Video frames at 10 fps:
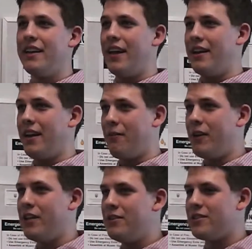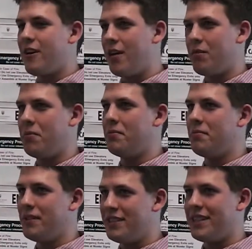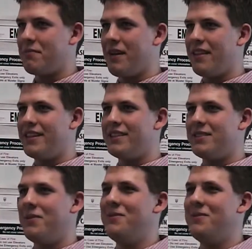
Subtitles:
And if we use non-probabilistic methods,